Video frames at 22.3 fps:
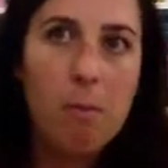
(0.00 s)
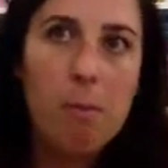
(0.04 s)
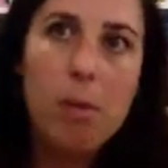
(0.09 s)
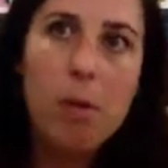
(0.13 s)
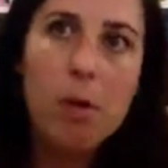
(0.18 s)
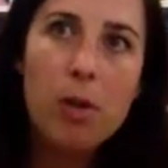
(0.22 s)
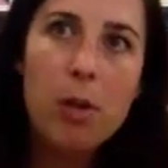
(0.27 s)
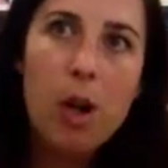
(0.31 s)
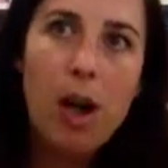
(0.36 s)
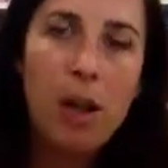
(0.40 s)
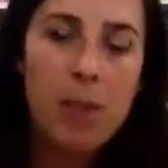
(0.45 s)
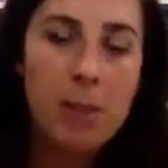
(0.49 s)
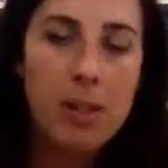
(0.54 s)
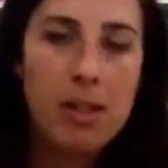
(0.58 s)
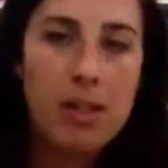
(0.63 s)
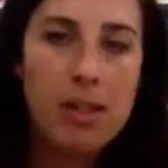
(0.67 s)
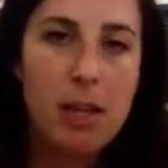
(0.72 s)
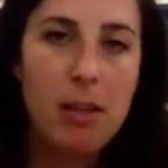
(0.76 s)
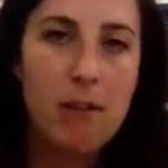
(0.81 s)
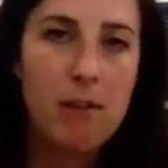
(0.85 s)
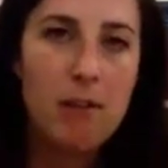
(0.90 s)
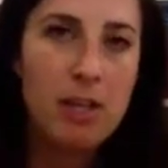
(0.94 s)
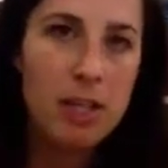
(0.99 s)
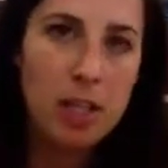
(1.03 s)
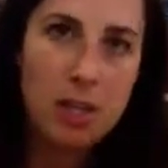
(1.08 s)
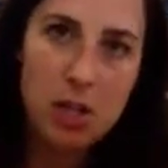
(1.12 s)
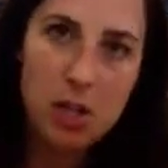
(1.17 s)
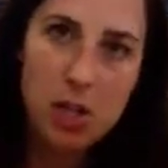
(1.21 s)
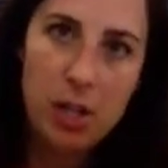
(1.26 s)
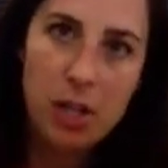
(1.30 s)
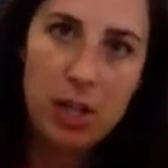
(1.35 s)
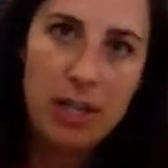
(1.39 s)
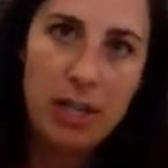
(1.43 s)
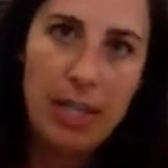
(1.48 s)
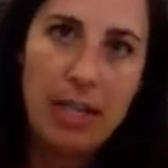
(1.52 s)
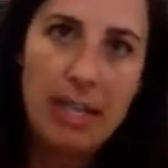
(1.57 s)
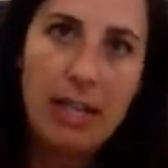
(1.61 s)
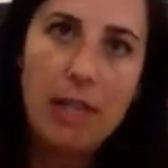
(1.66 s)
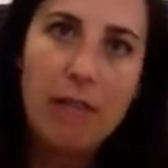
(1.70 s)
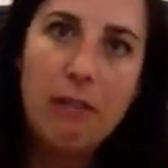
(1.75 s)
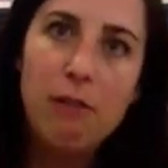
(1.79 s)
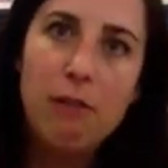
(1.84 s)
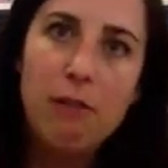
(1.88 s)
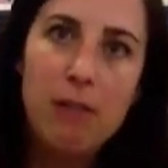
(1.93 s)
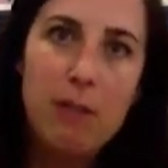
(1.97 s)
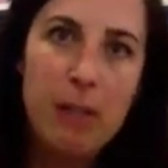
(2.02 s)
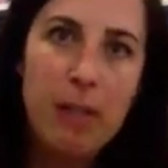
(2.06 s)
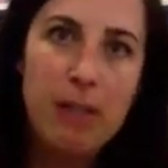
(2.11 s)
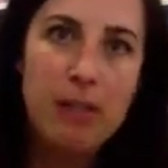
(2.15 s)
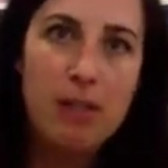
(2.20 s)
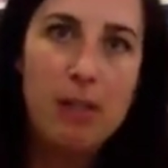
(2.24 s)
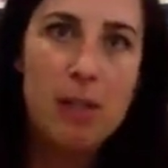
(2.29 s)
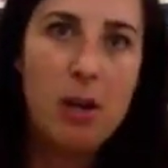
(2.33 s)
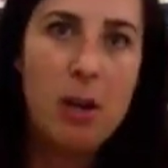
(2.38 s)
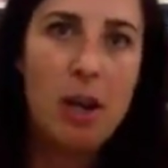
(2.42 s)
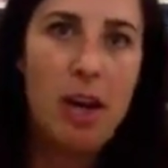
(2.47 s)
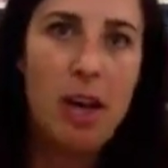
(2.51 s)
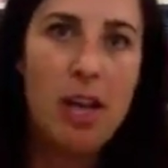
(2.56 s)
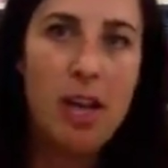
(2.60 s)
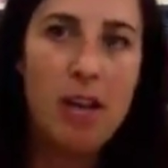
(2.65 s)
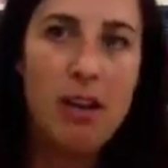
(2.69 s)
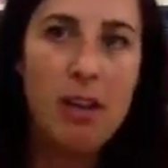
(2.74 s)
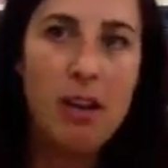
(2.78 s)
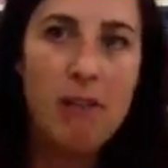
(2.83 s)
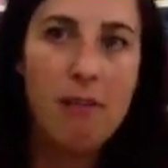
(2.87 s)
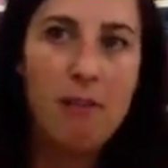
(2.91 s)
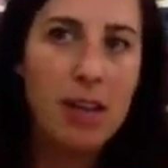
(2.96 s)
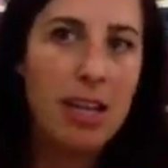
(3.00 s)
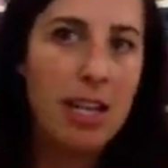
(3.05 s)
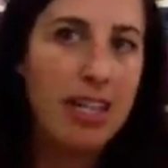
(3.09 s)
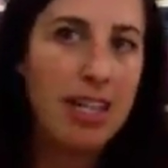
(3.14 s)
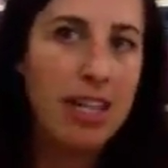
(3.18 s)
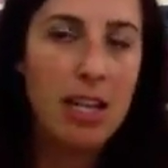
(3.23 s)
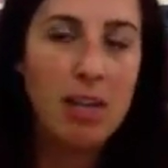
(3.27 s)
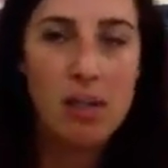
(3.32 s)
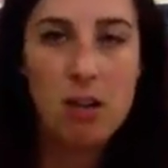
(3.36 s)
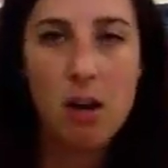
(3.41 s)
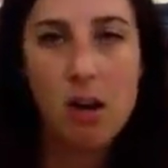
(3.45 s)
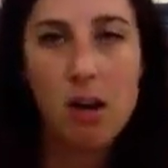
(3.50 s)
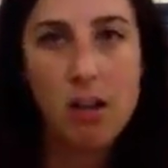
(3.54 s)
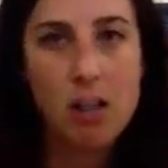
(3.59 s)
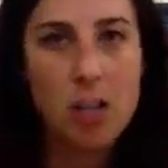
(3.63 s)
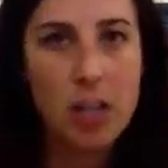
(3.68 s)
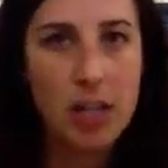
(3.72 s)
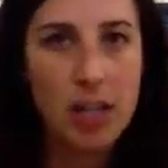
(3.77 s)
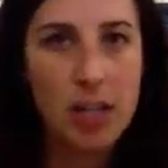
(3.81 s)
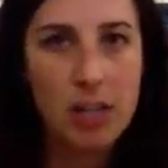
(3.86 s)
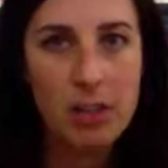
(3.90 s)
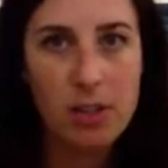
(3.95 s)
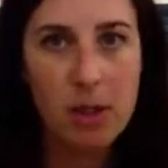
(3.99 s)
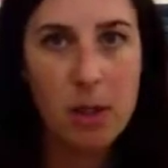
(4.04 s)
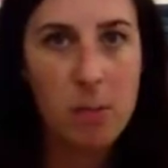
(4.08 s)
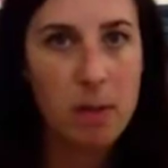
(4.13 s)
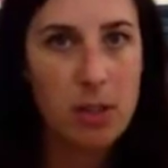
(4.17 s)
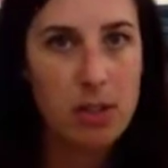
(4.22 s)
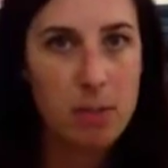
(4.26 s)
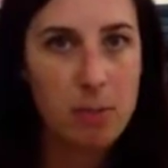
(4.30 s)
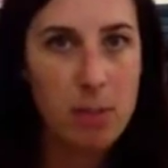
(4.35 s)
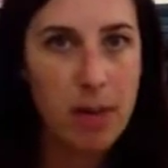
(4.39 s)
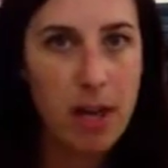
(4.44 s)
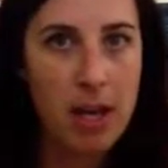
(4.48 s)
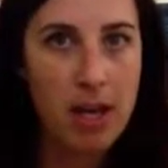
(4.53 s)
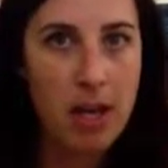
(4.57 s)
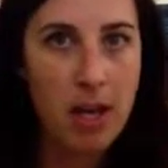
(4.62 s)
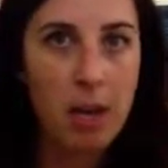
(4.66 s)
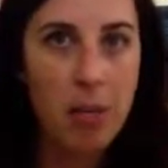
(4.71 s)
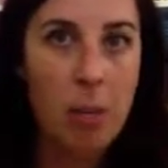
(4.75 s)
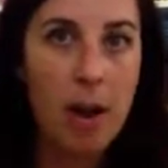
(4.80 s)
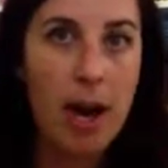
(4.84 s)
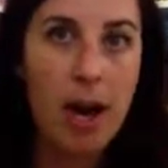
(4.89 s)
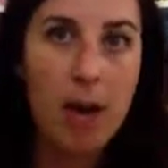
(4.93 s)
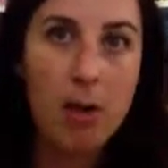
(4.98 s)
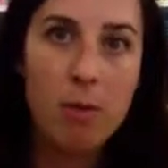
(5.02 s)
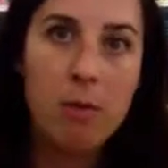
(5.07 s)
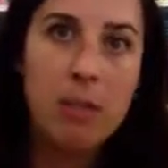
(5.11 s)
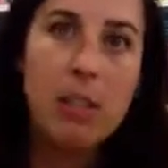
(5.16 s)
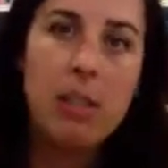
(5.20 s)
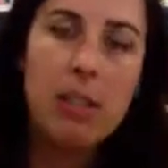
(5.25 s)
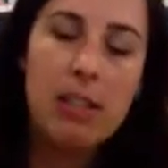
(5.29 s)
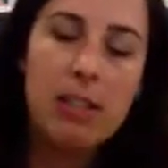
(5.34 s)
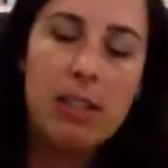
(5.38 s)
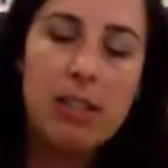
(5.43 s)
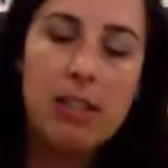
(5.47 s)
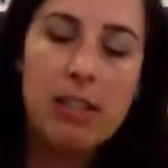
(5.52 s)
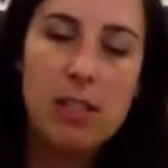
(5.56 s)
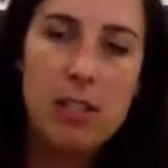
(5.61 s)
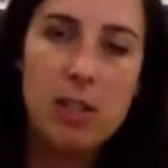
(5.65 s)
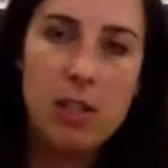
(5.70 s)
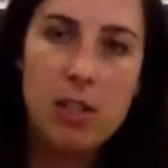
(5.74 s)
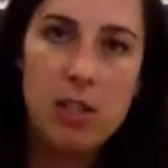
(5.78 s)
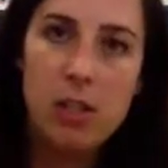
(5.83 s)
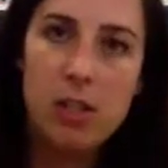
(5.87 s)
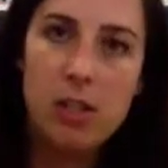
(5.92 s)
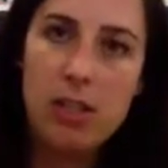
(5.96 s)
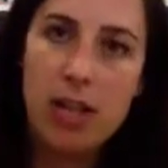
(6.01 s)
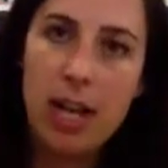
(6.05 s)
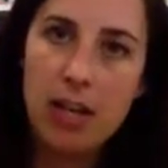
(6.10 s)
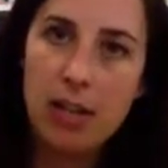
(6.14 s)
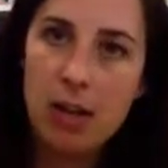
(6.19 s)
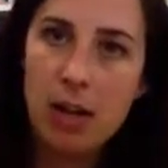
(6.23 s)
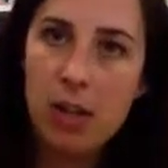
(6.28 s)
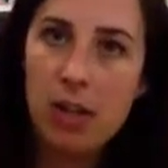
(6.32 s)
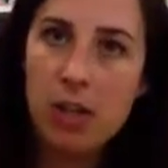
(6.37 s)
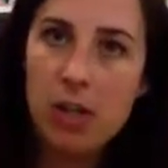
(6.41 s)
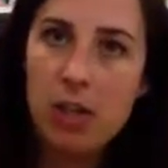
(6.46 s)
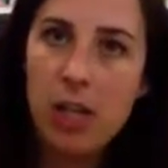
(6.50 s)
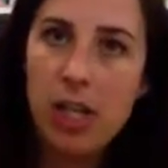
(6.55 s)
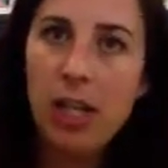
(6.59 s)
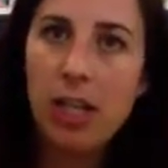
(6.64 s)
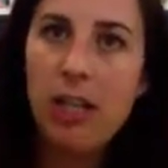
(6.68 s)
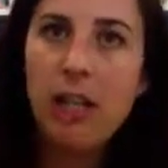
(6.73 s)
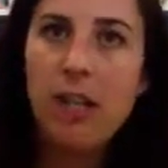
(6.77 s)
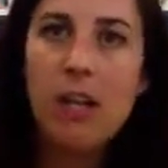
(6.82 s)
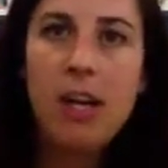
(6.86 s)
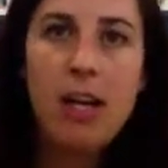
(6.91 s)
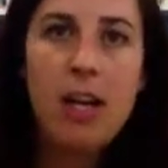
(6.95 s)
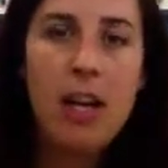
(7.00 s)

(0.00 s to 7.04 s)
would call myself a digital native based on, I feel like technology has always been around, at least digital technology.